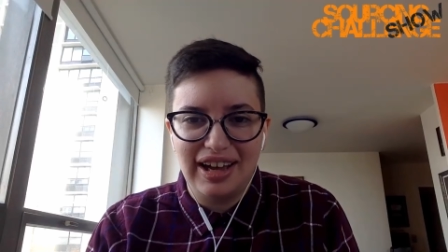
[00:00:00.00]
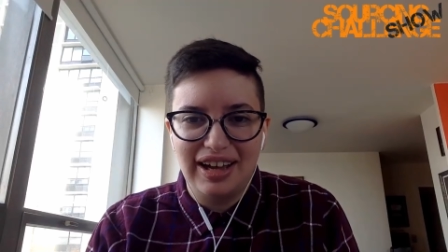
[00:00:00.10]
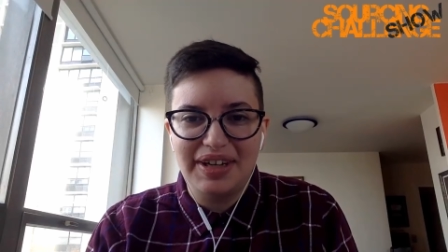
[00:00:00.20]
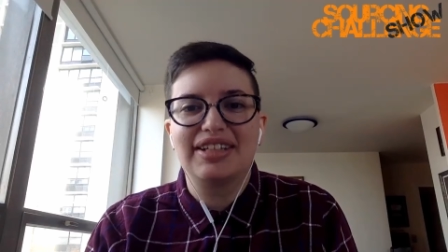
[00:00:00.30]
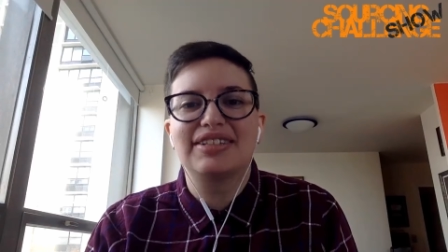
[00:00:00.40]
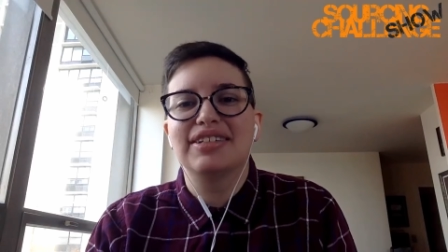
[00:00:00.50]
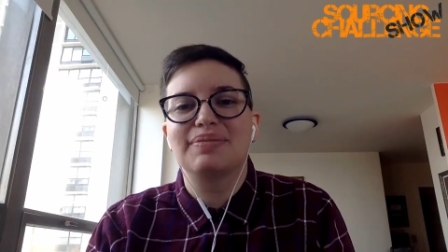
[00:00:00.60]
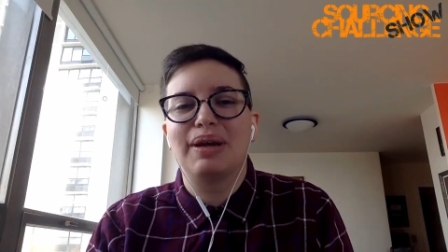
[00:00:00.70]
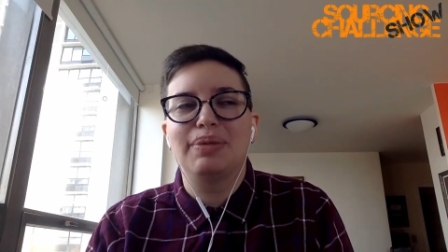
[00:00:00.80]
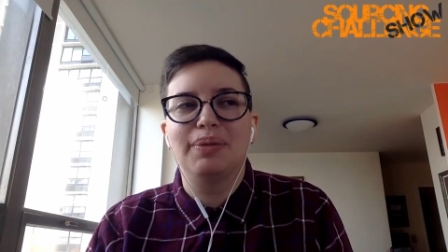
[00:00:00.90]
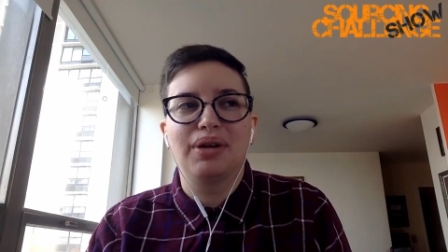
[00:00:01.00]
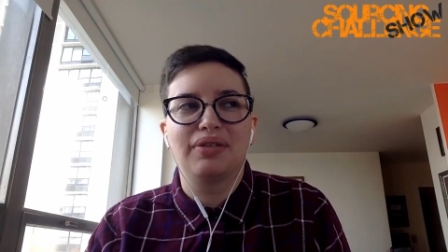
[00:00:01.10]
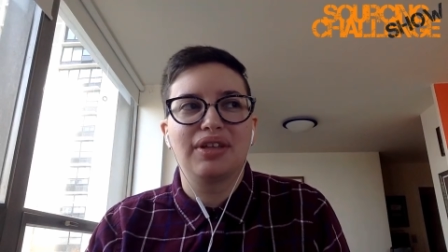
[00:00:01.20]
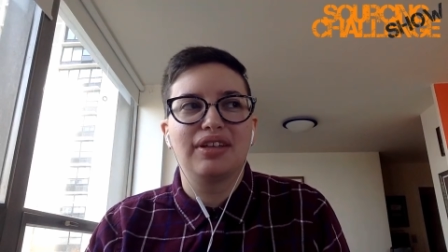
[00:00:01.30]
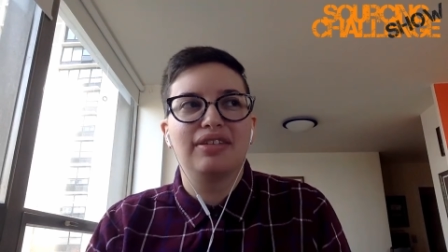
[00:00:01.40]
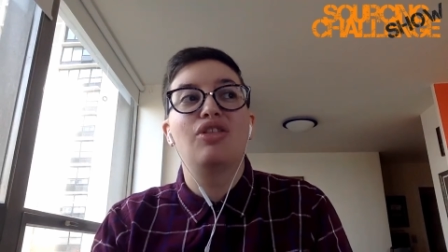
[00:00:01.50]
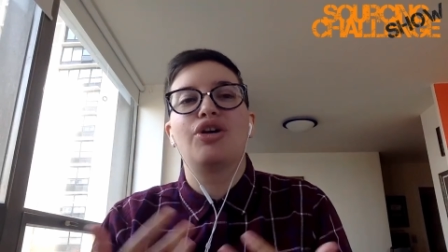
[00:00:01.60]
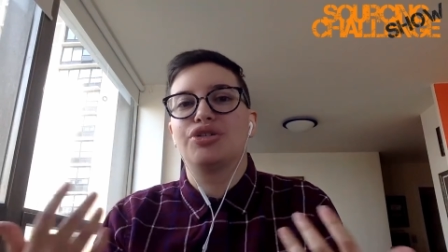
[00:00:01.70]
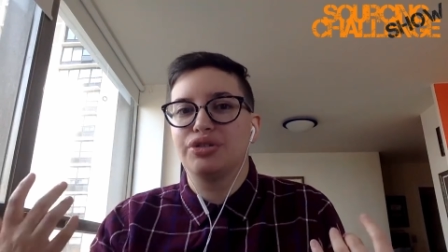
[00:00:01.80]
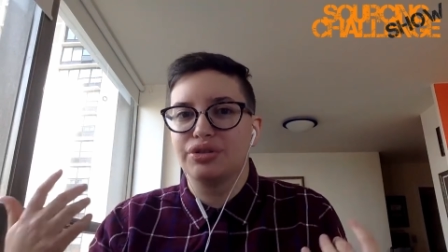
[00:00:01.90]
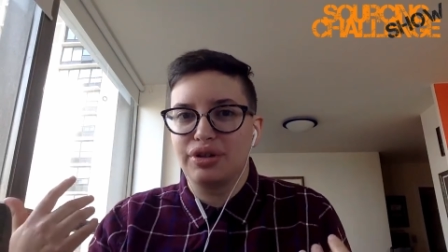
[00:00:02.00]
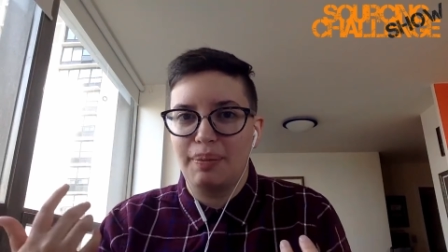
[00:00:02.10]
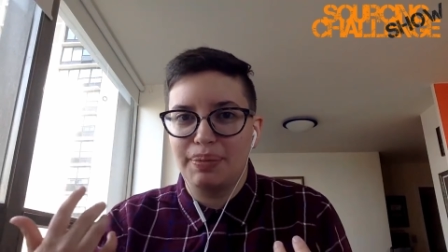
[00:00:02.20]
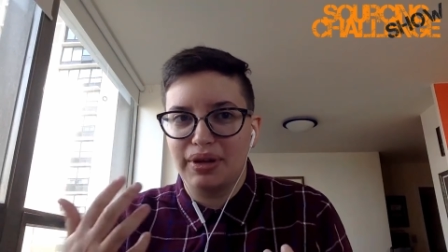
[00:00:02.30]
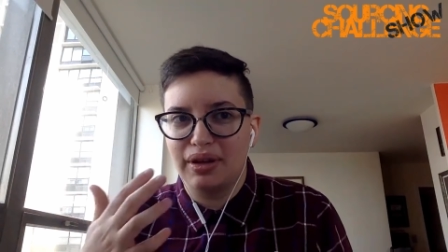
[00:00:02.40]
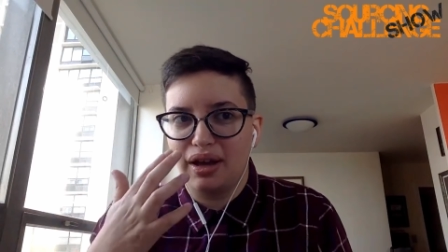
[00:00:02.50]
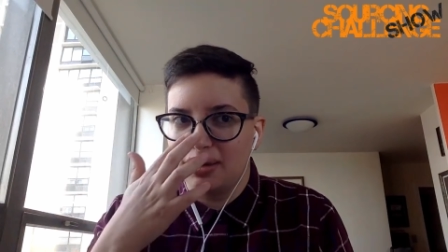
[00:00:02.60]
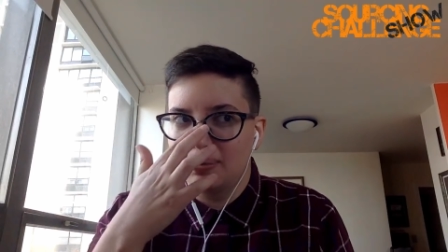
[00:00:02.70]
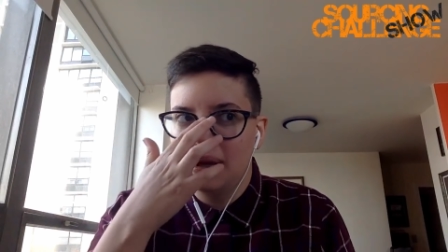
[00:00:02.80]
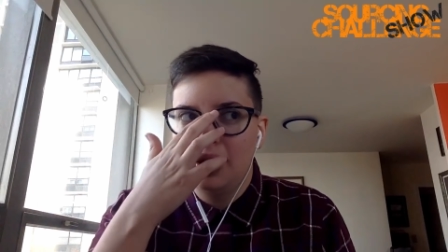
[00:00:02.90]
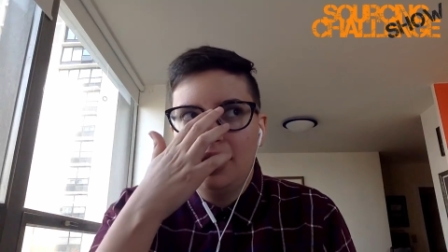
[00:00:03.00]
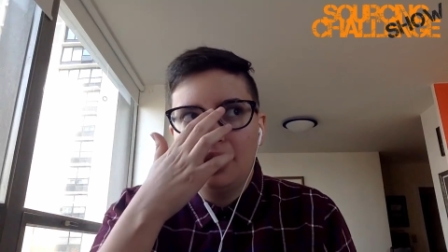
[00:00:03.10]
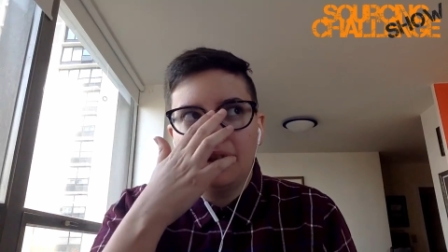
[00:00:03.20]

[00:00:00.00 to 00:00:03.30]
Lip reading: I guess Nielsen might be one of the larger companies in